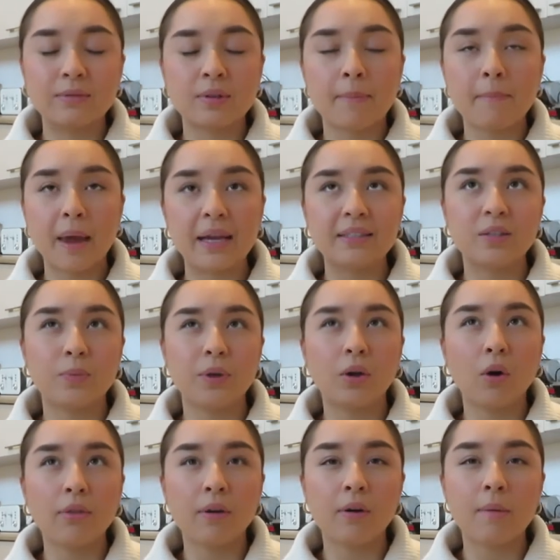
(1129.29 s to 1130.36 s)
it was amazing. We
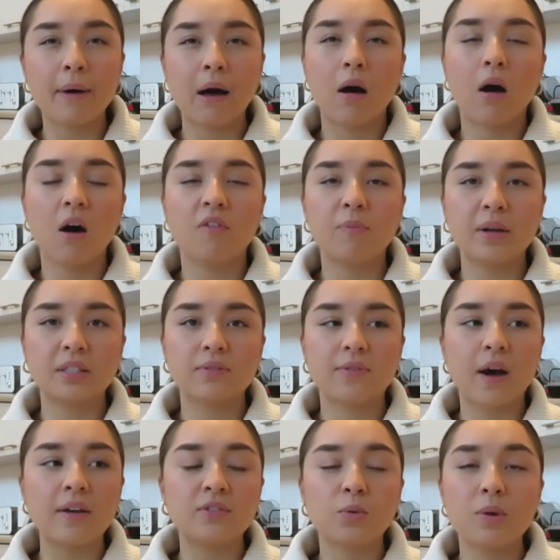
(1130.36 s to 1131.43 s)
got there about
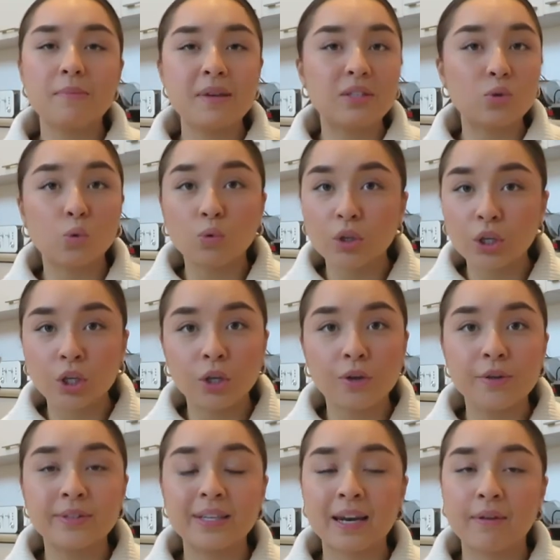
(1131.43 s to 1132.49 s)
5:30, so we missed all the
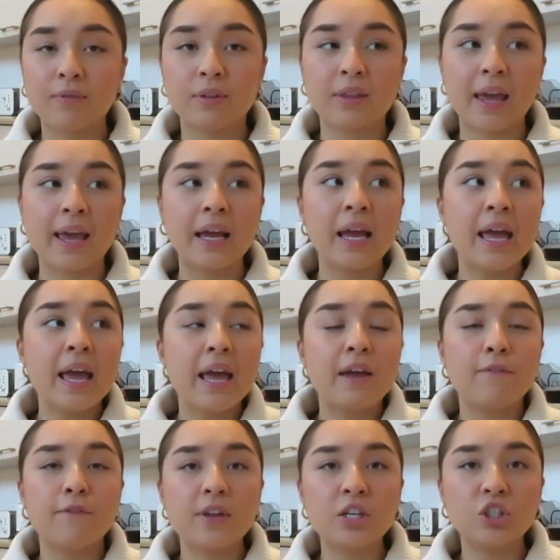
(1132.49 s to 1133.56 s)
queues and everything.
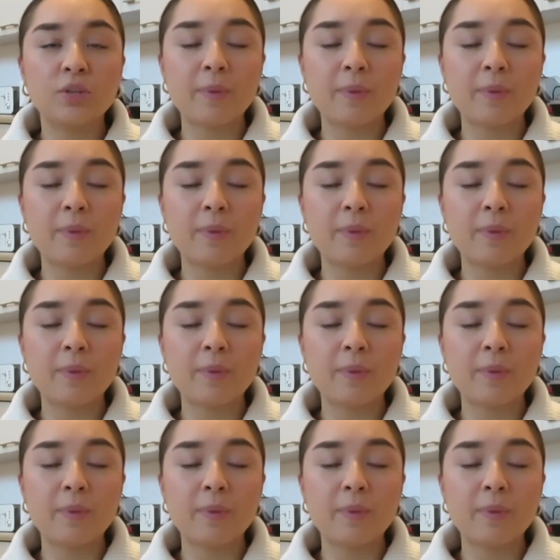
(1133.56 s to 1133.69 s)
It finished